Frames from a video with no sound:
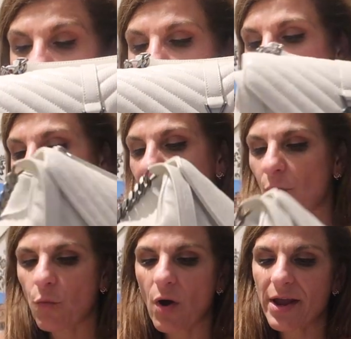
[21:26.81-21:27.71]
my
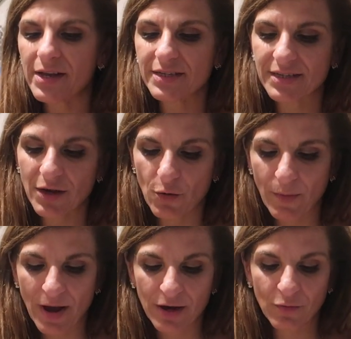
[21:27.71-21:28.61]
YSL
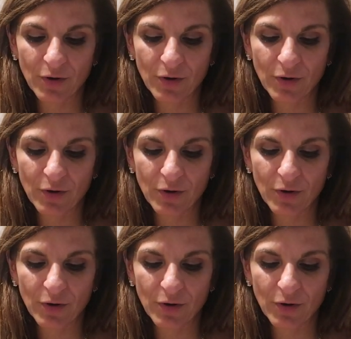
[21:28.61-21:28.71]
bag,